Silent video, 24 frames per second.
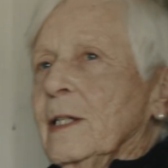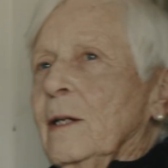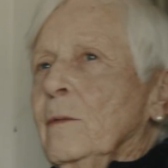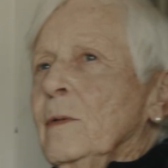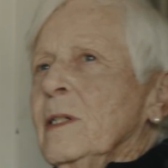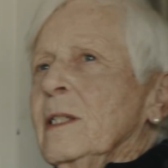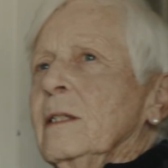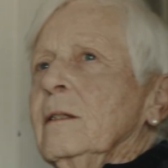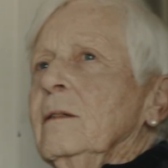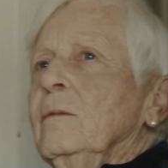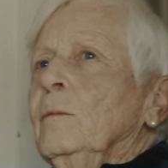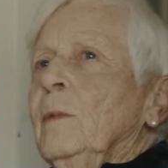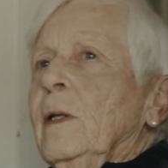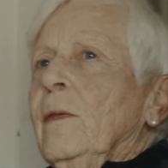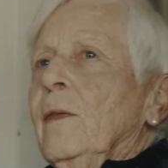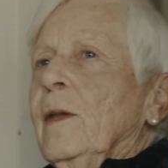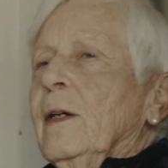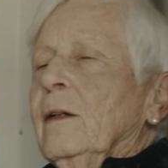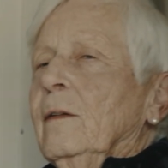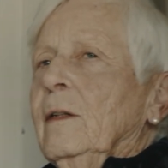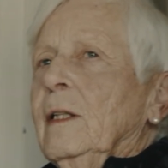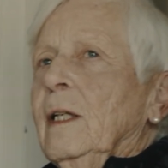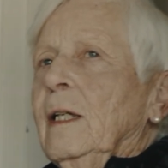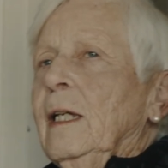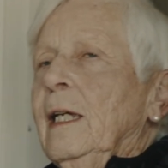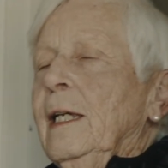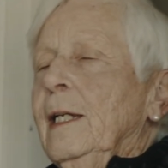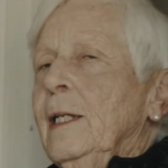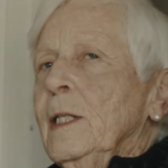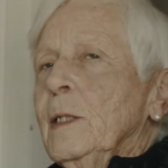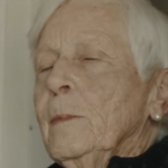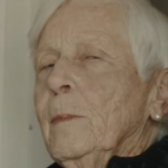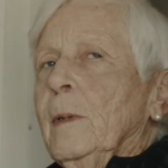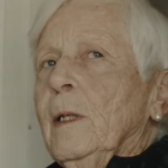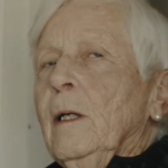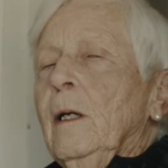I went there in the
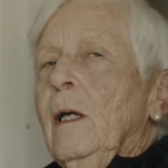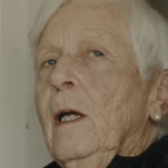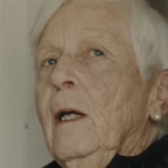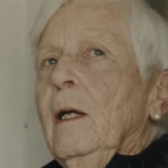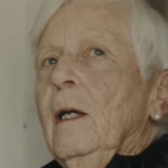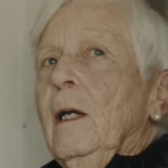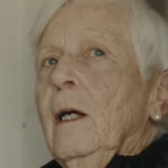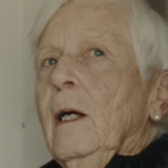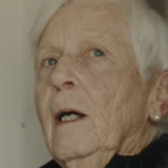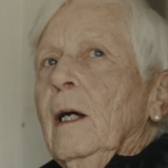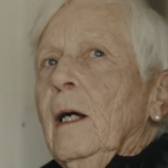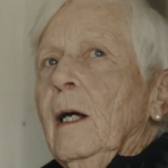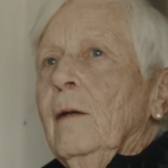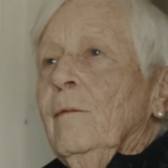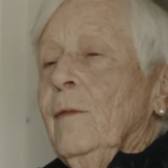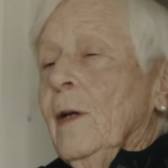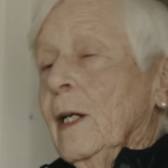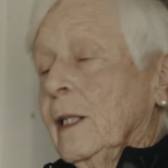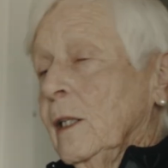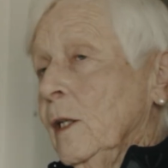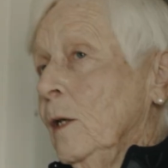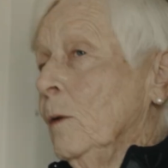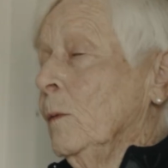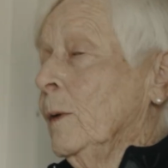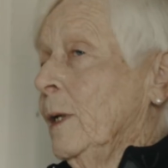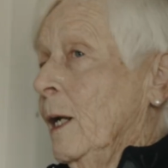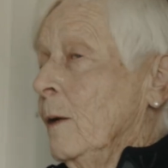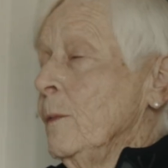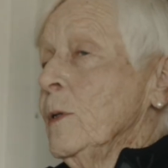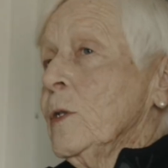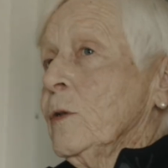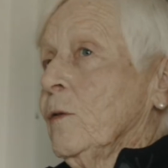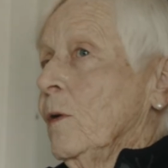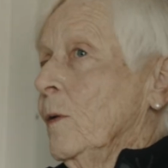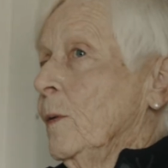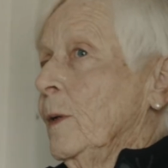80s. But in fact, when I
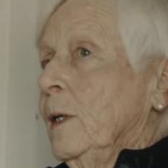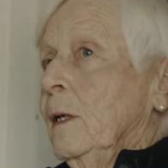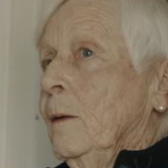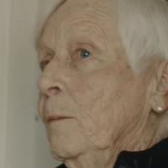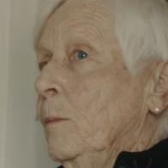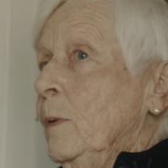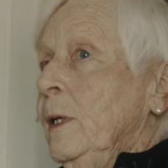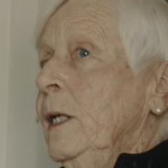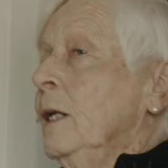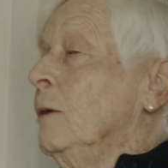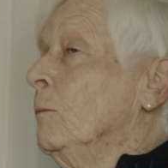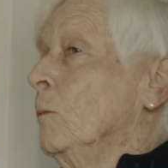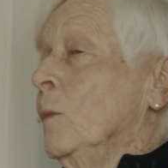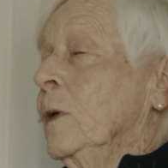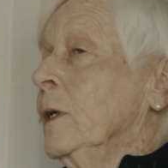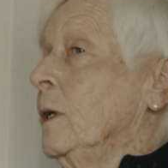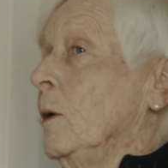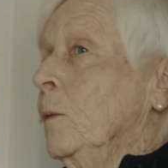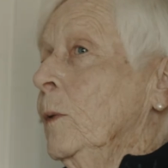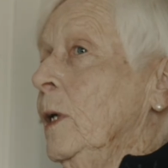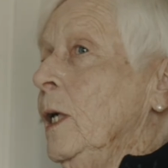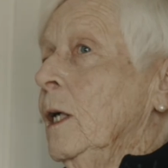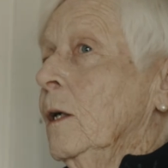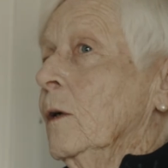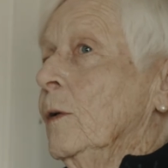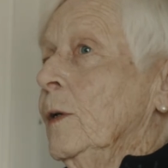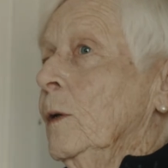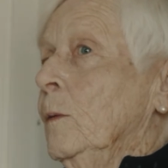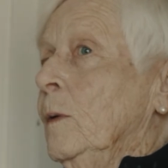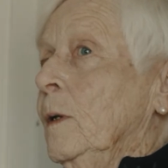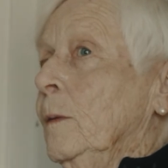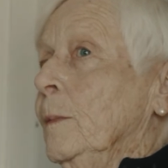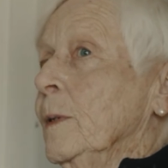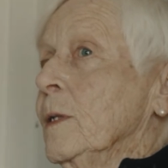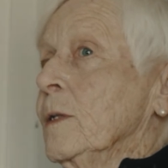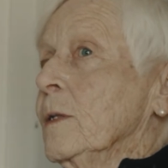was growing up, we didn't go to
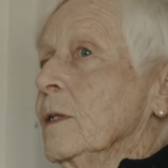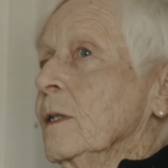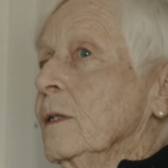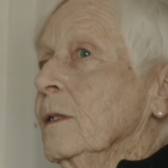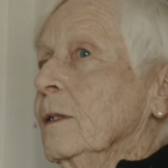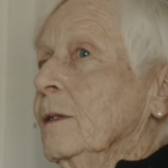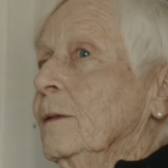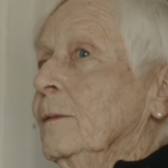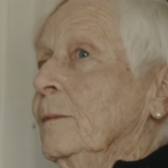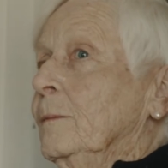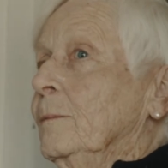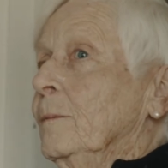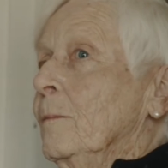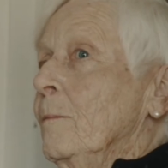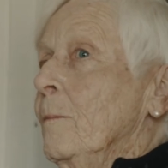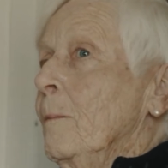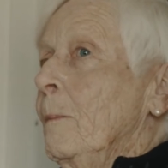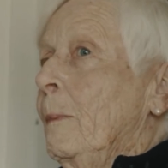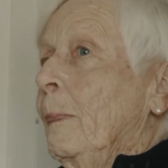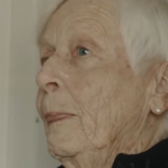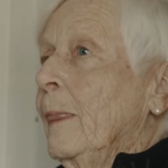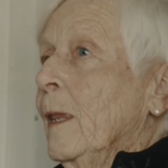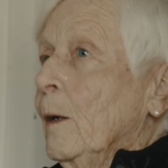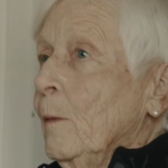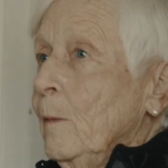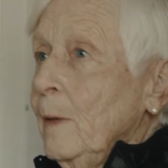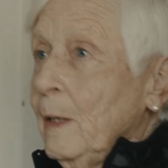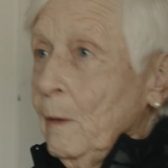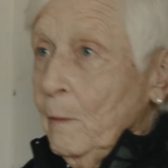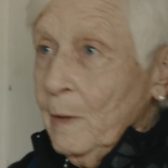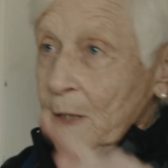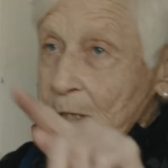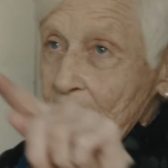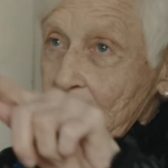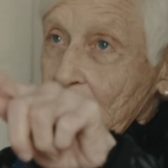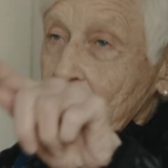Wilbur's. We
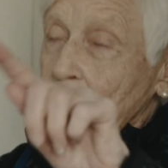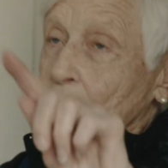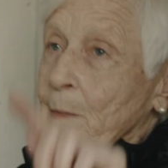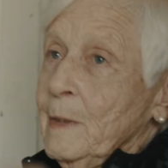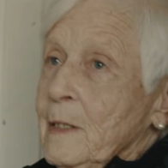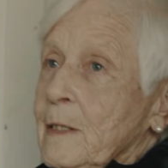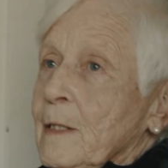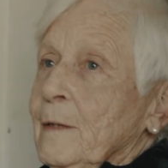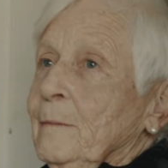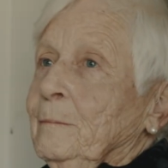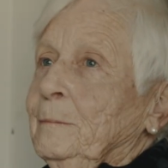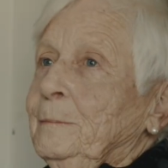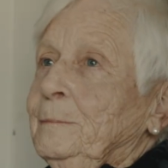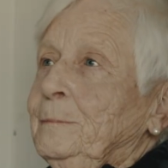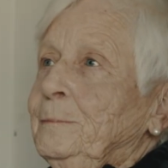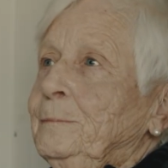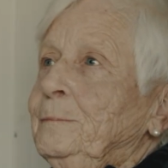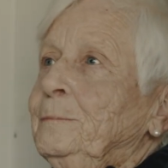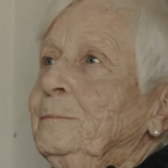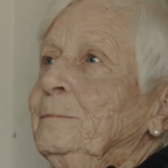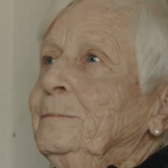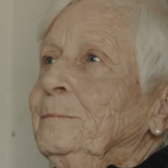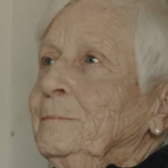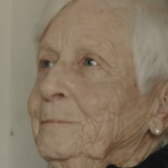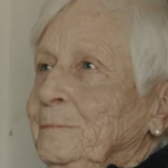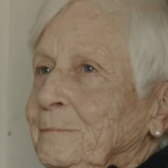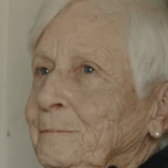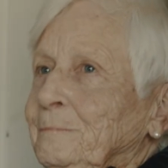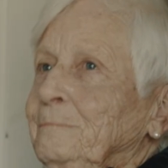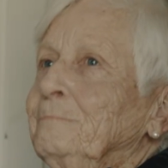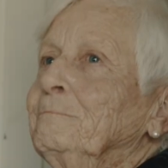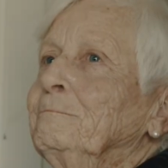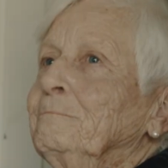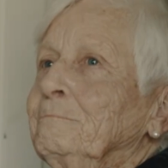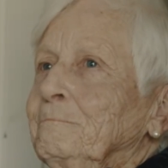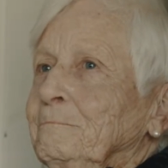went to Simmons.
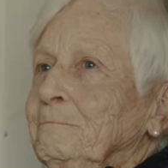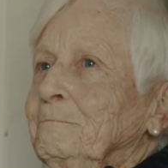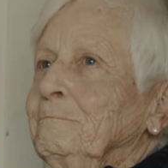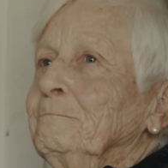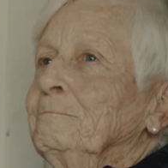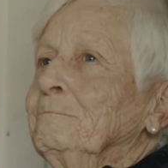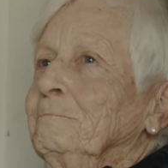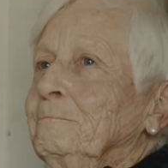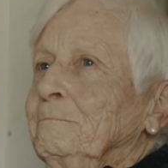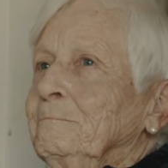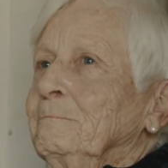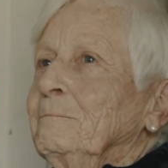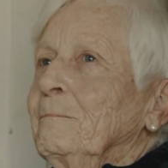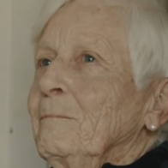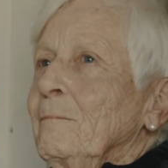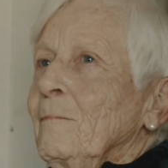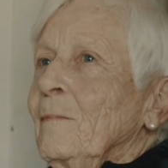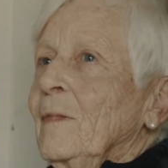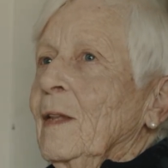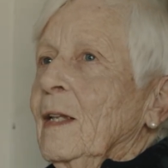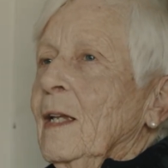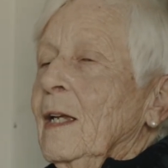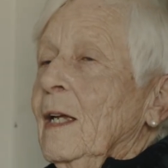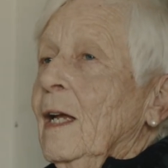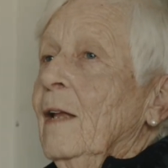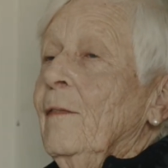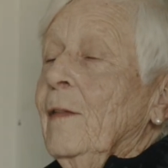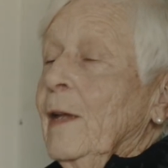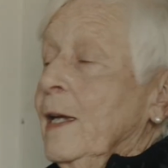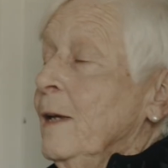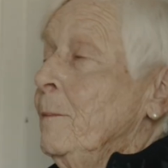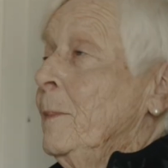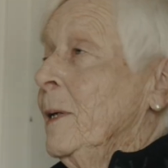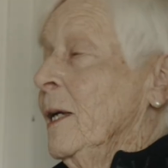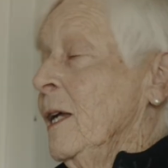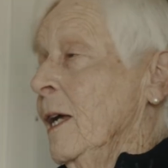And they
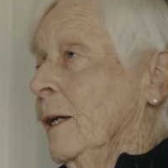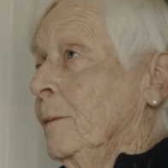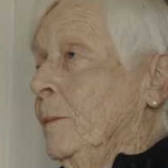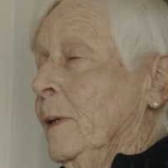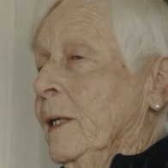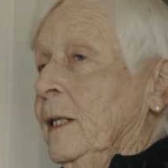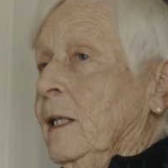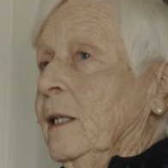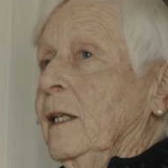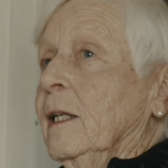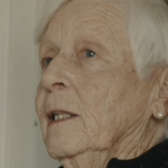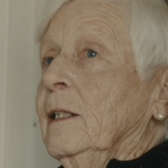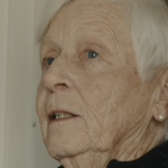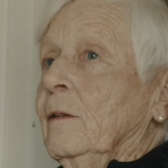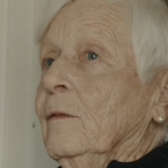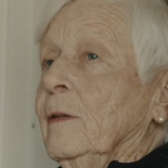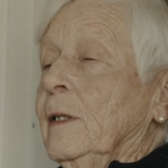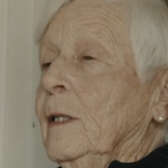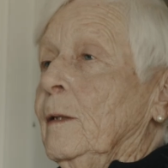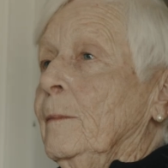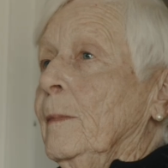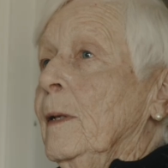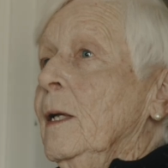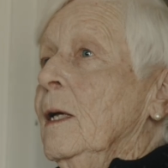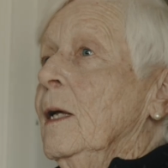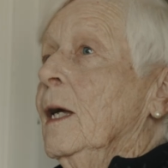had penny candy right up.